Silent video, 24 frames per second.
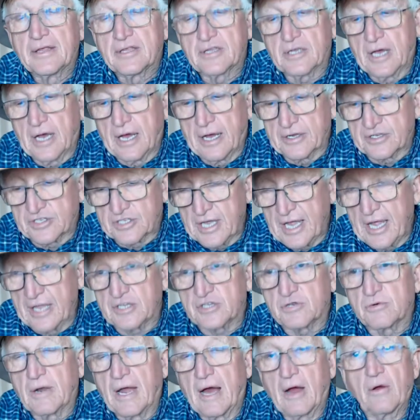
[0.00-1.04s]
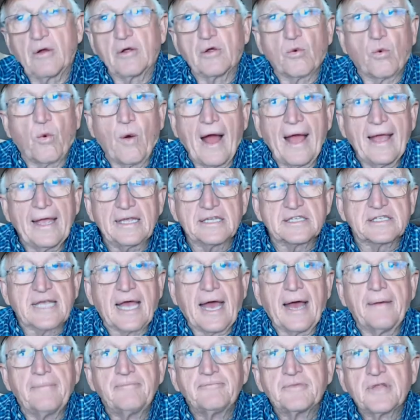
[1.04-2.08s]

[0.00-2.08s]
uh, cinch. Now, why is that?